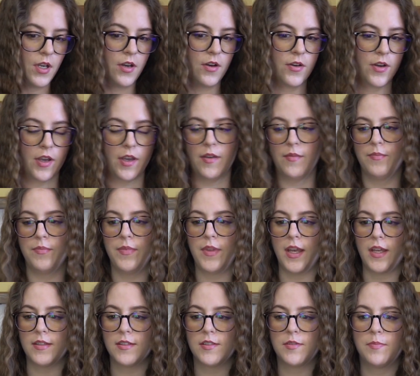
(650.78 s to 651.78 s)
Okay,
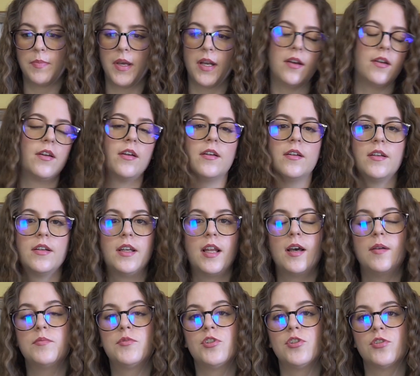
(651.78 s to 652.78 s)
that's better. Now
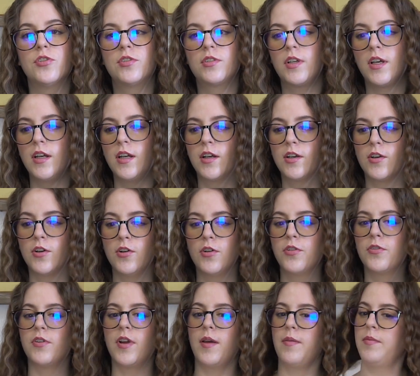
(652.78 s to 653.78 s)
I'm just gonna go
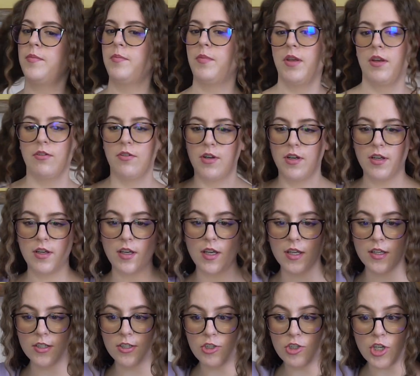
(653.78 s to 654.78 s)
grab a mirror
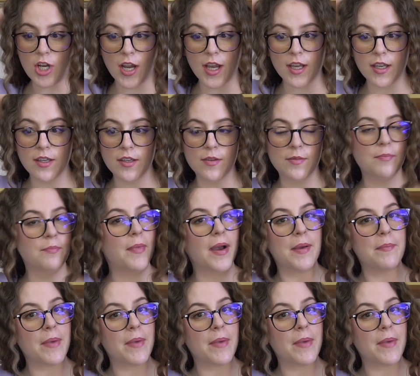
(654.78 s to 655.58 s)
and check my